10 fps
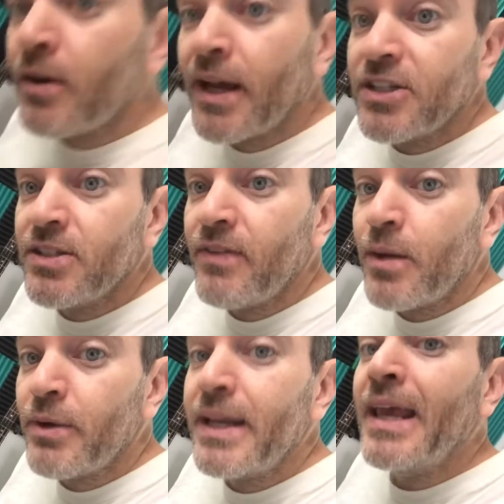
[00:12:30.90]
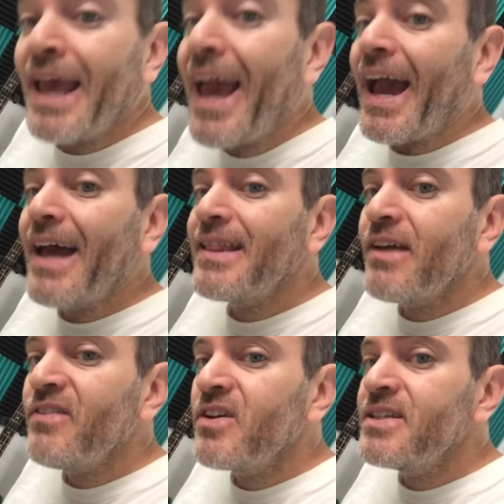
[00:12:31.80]
actually vibrating at that
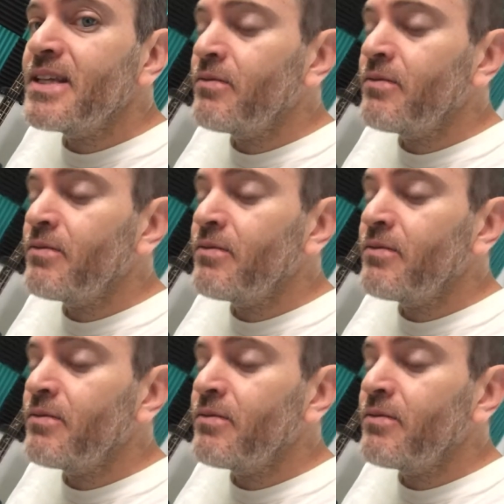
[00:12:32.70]
very same